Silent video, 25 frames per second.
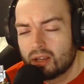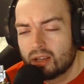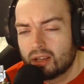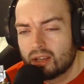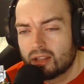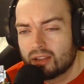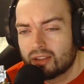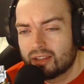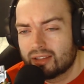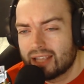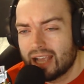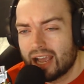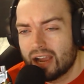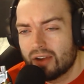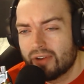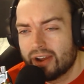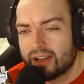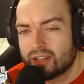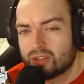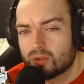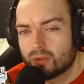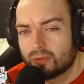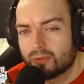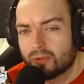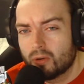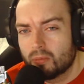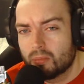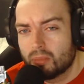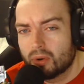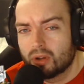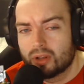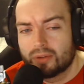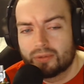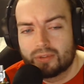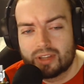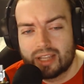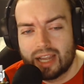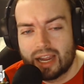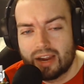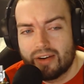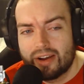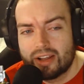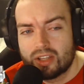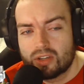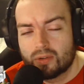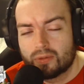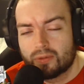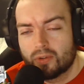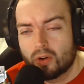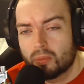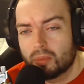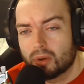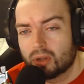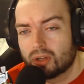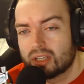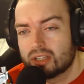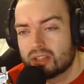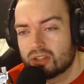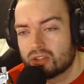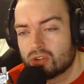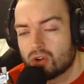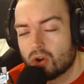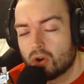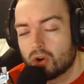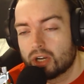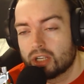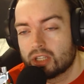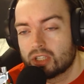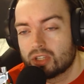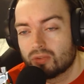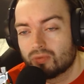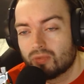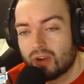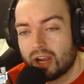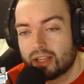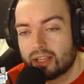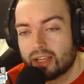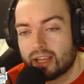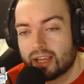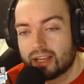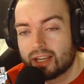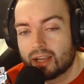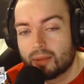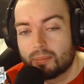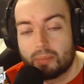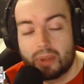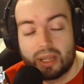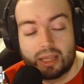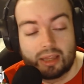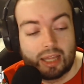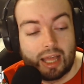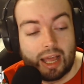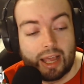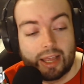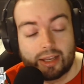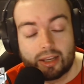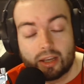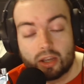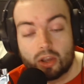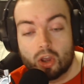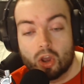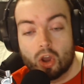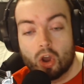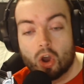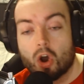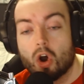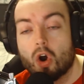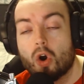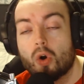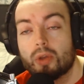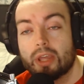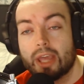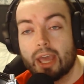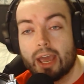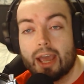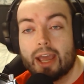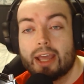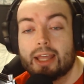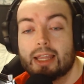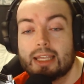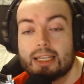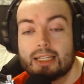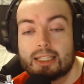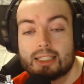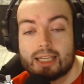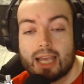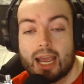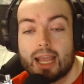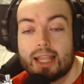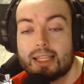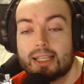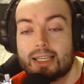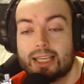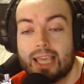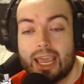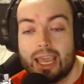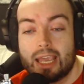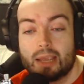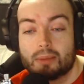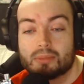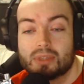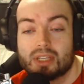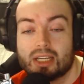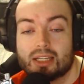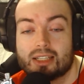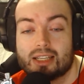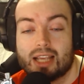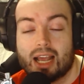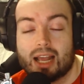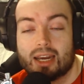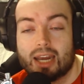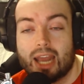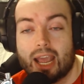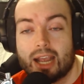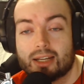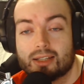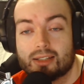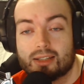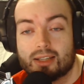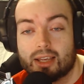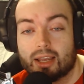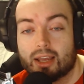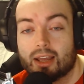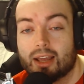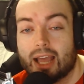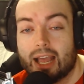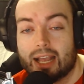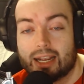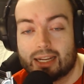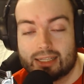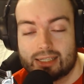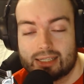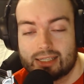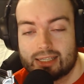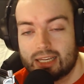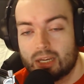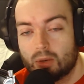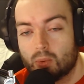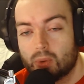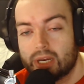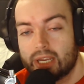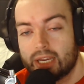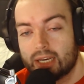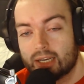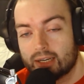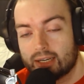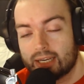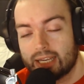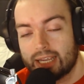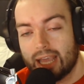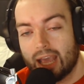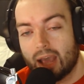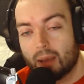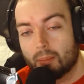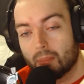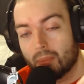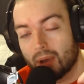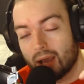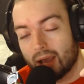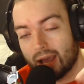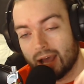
The director of football. If the director of football isn't talking to Ranić and been like, oh yeah, in these 10 games I sat next to you, I can see we need a DM.